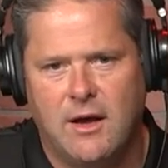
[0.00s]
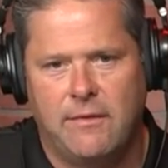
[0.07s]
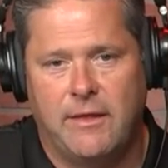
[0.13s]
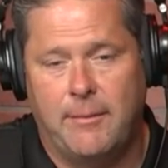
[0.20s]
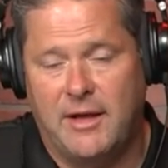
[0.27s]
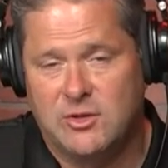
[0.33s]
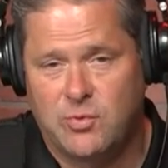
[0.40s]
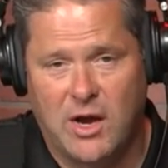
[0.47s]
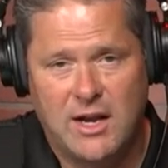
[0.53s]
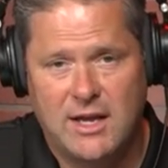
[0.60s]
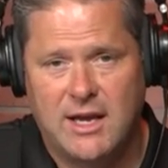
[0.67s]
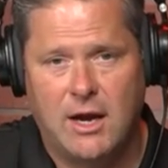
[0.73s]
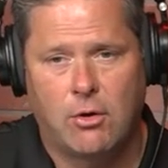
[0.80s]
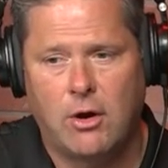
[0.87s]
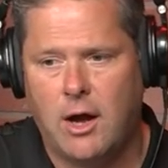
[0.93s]
It means we got to
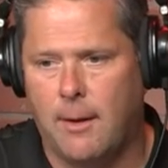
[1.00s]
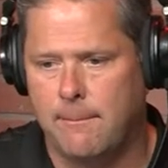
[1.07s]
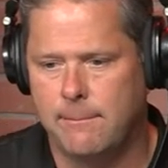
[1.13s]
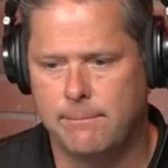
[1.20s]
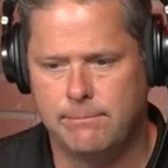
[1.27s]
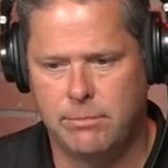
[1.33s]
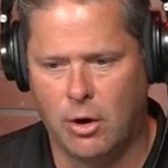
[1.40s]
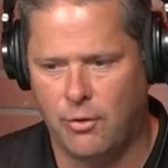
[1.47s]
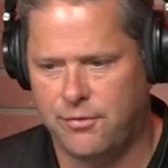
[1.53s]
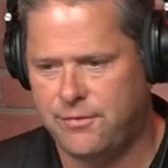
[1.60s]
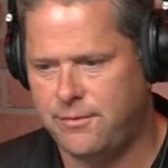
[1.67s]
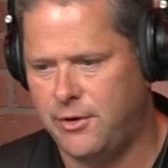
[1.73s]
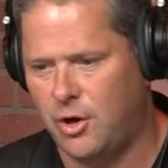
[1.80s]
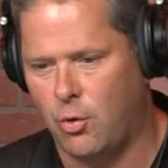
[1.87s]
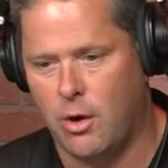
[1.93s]
gear up
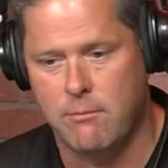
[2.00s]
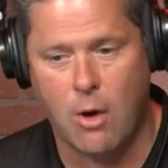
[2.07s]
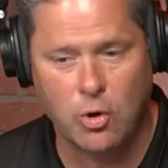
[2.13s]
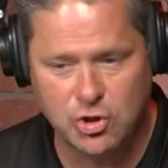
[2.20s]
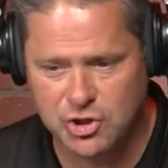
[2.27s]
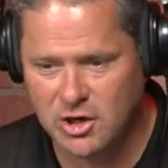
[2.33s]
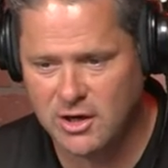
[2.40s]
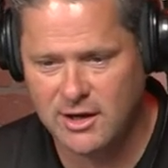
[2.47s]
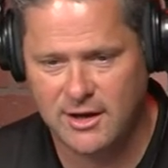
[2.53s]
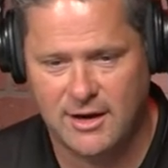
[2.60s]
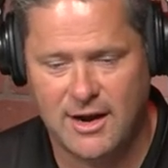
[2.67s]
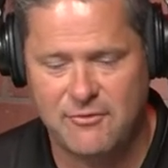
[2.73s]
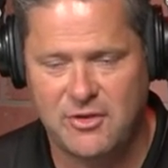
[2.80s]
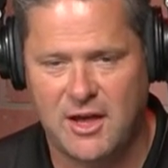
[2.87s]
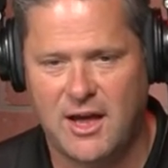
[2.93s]
both, you know, emotionally and
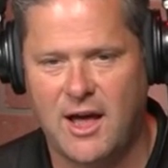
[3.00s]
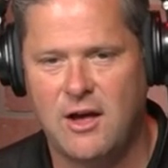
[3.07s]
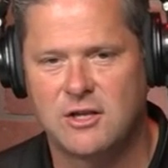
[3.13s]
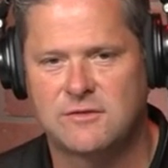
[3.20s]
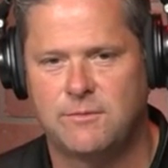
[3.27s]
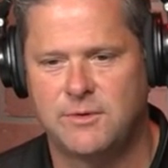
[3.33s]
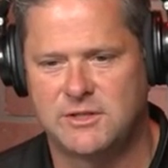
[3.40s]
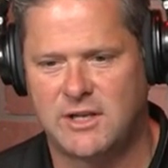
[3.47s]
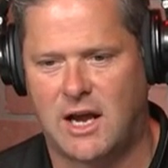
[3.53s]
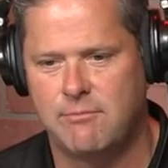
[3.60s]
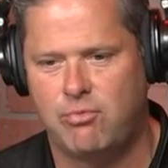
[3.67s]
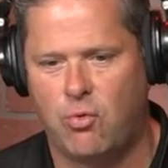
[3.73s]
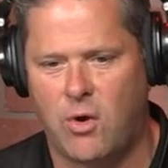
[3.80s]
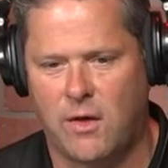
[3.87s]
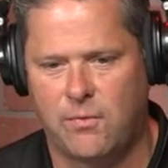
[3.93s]
everything else from the
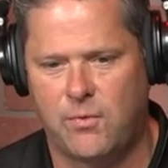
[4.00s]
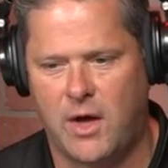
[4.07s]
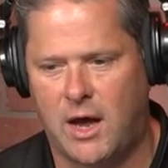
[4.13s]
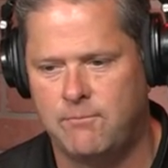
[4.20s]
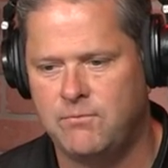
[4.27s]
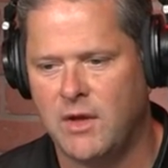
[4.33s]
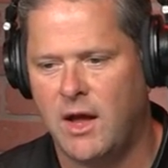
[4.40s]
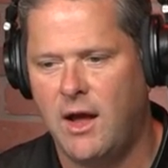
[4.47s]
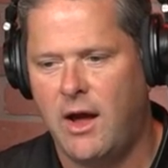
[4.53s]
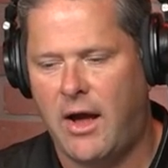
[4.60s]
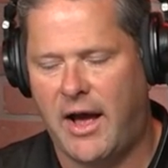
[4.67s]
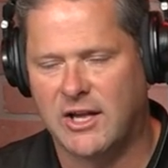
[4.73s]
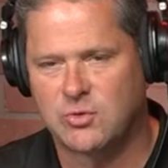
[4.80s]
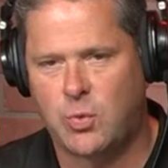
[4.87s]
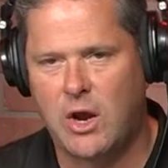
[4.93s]
standpoint that
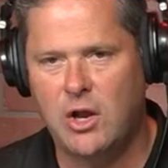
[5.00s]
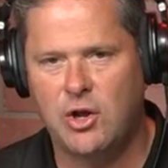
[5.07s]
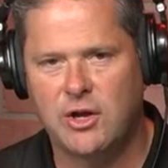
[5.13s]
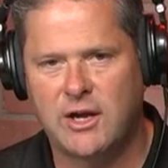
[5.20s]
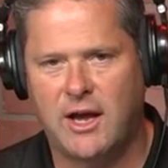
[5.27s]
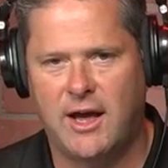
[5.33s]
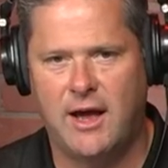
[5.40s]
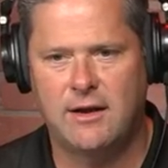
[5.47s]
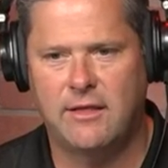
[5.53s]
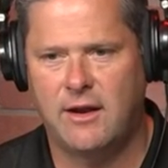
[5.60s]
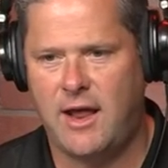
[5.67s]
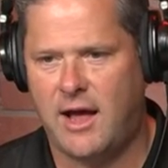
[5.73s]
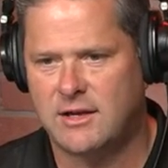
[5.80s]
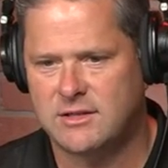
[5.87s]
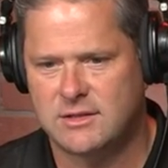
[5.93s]
as we look ahead to the
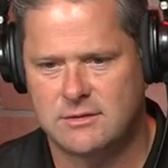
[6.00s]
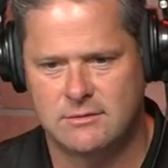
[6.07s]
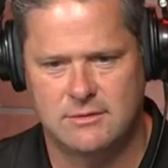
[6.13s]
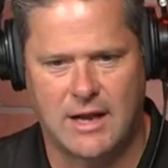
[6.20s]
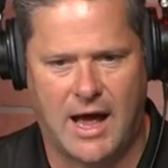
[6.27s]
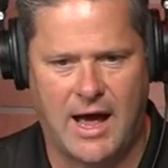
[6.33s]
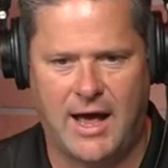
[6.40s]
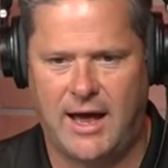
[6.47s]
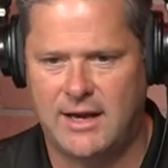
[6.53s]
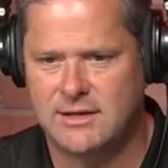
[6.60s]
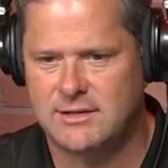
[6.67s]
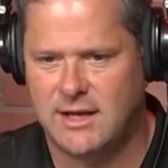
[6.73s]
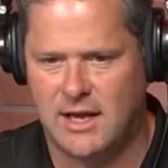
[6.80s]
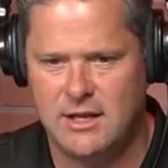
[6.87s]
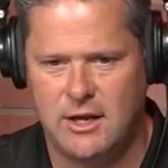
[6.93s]
next nine,
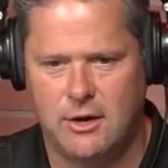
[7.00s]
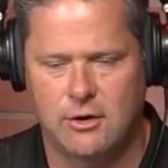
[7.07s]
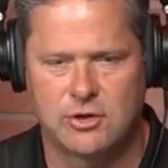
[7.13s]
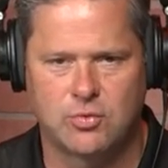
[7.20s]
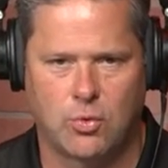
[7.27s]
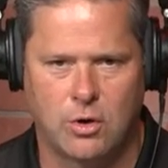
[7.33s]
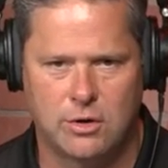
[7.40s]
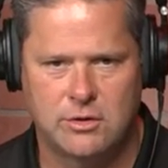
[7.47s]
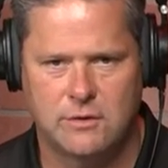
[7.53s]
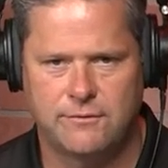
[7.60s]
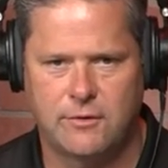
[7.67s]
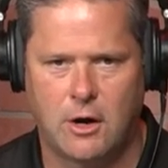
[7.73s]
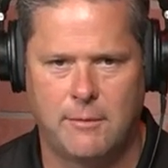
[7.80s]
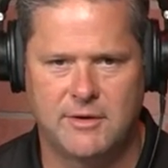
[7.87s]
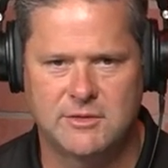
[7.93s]
ten years worth
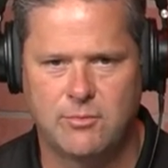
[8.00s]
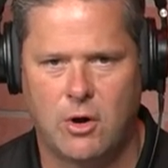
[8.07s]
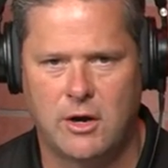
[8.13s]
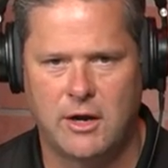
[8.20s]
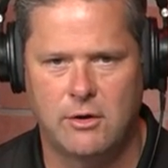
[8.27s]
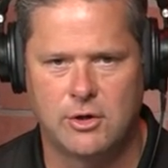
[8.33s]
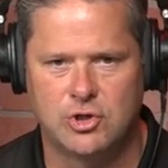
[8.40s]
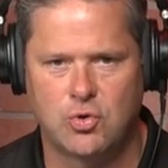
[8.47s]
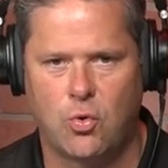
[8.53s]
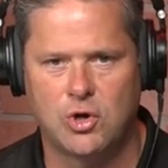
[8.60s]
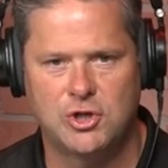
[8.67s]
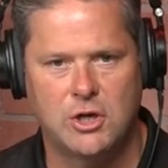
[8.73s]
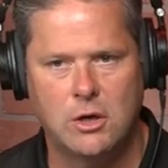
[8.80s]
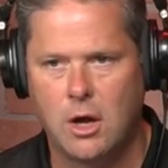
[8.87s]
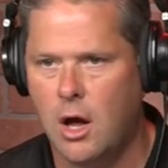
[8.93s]
of Kirby Smart here at
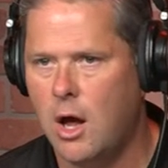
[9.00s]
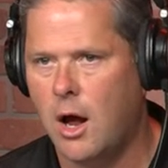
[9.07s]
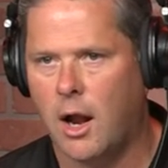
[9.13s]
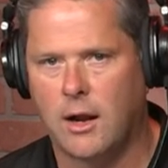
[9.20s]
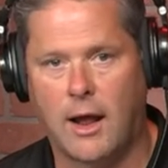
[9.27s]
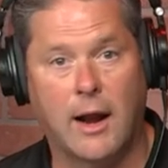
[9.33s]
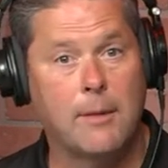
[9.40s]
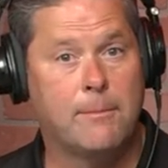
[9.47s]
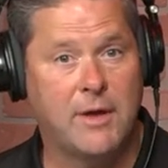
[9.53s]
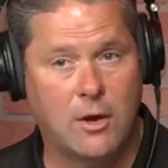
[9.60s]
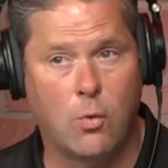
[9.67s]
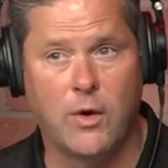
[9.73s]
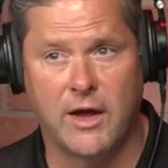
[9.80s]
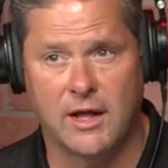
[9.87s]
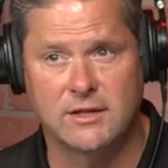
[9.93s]
Georgia, a lot of big
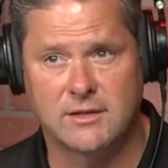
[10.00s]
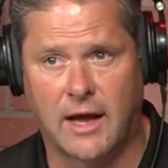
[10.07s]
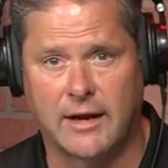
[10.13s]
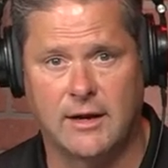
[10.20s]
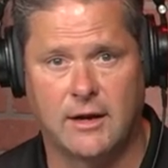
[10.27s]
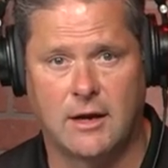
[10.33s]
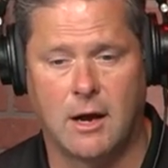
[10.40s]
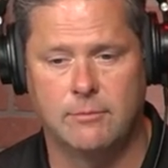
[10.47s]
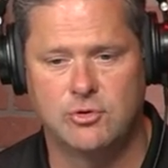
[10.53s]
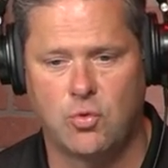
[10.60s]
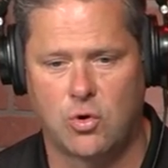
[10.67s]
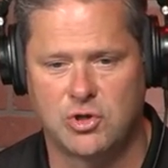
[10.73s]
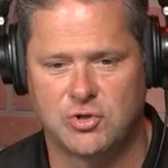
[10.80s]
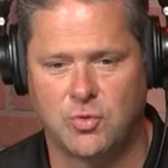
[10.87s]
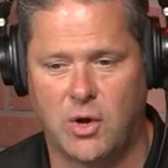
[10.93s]
wins likely to come
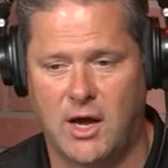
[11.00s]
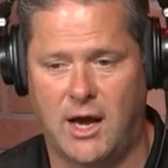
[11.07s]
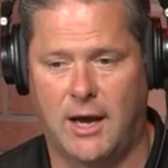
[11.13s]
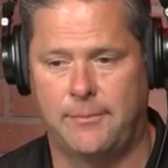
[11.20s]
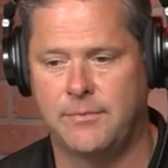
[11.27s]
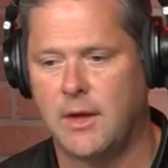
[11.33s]
Georgia's way.